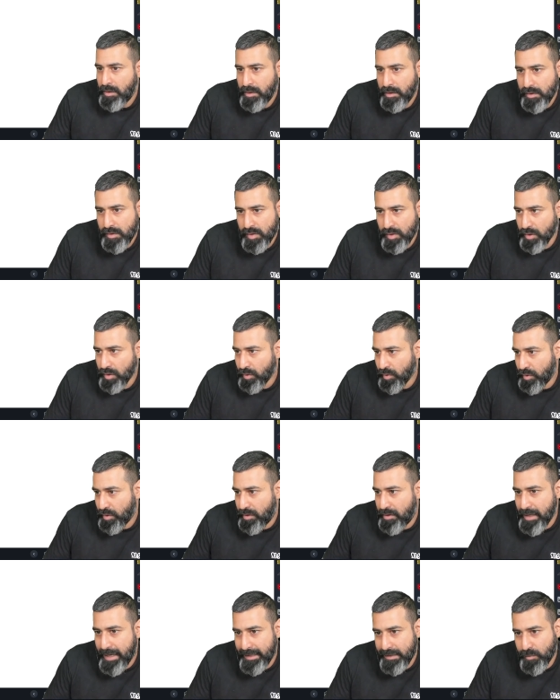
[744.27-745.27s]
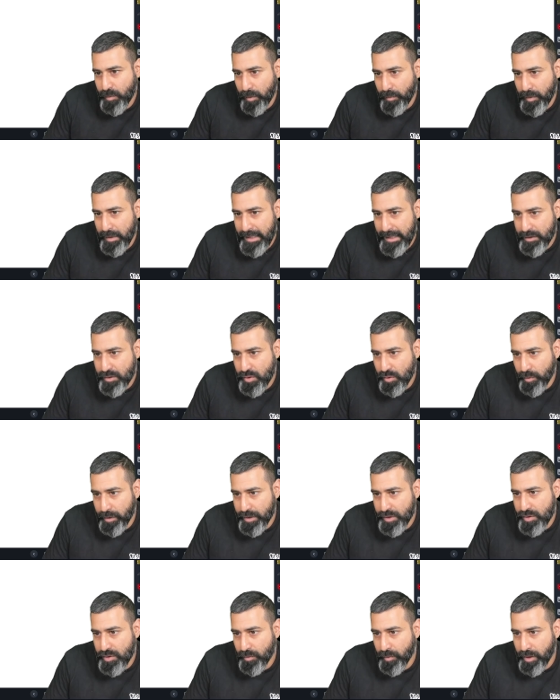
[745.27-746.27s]
So that's where we get 2
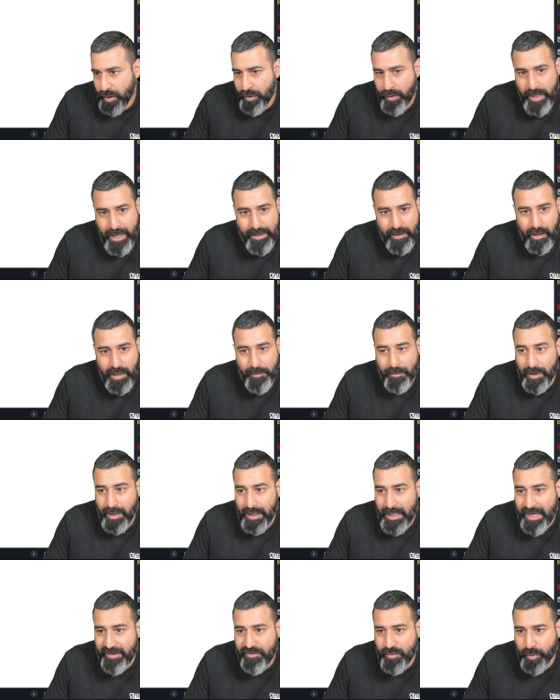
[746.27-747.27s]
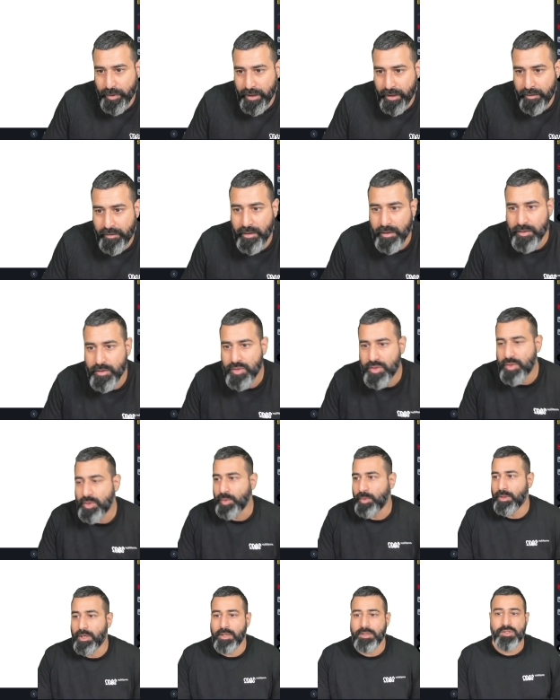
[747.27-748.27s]
H2O, and I'm left with
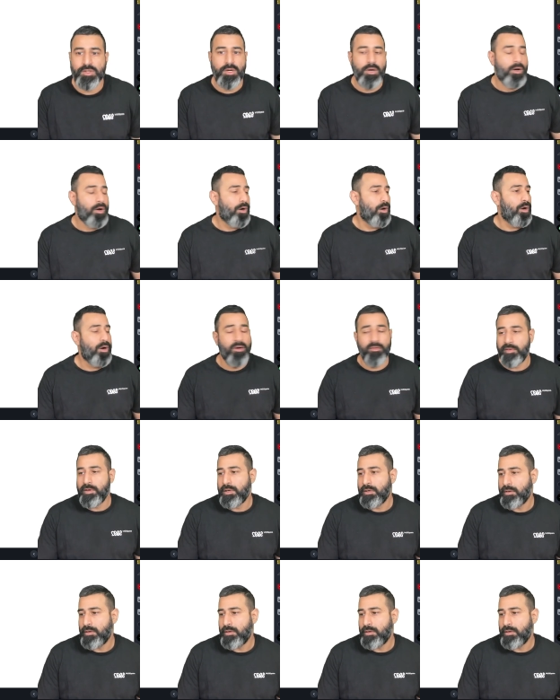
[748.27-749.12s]
2 lots of